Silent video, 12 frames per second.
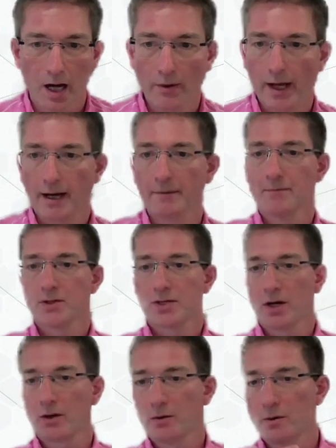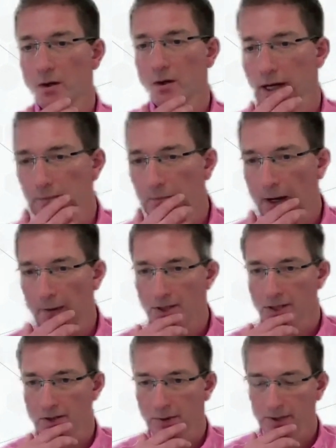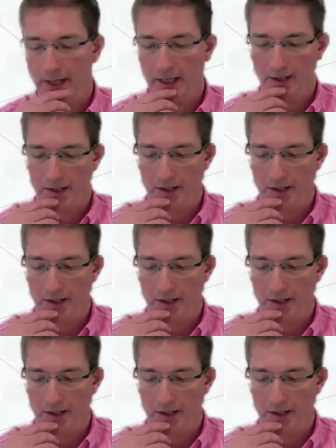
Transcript: Okay, so back with 6110.